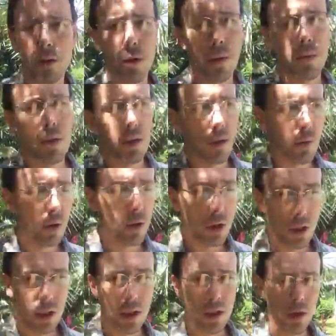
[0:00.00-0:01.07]
prescription, which
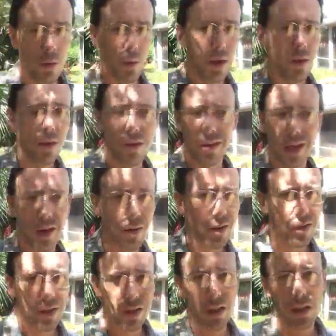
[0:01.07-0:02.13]
she did go with because that way
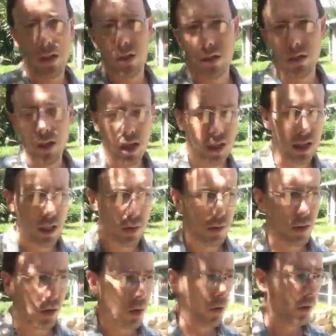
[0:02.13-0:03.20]
it's just easier than trying to dick
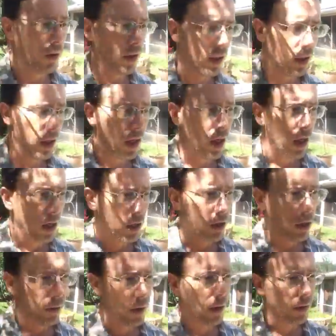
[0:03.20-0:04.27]
with the whole thing.
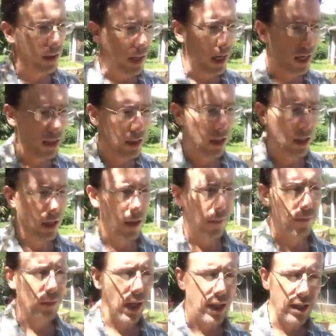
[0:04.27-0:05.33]
She went with that.
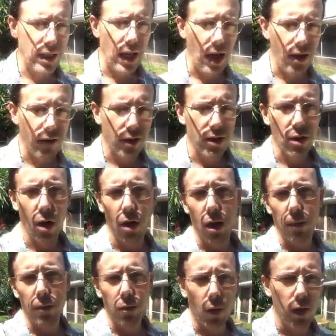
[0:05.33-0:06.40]
Um, I did have a
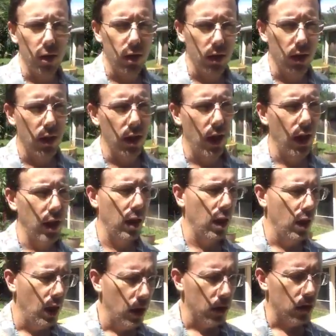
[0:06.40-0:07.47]
dog I was watching today,
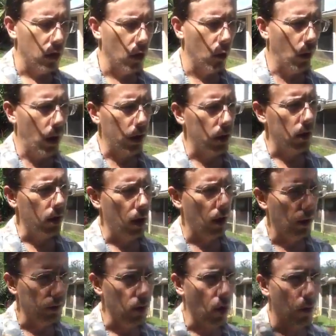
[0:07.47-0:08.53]
so watched
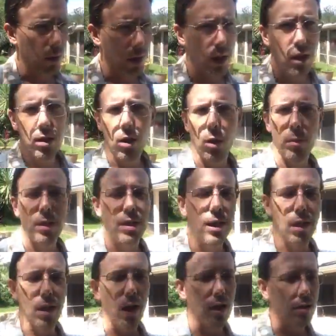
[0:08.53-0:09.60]
um, Toby. Toby
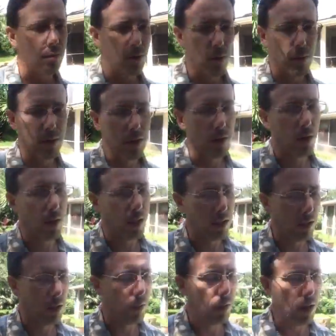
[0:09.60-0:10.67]
did awesome. Toby's a great
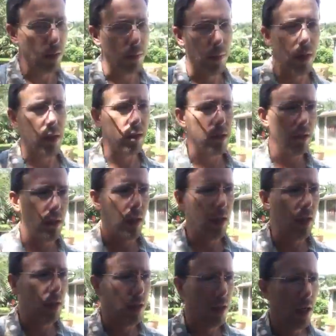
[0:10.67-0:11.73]
little um, Boston
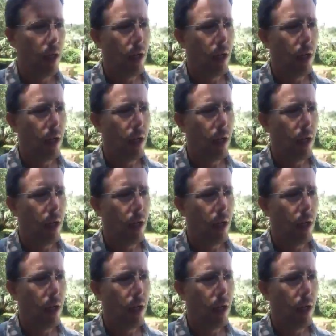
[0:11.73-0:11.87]
Terrier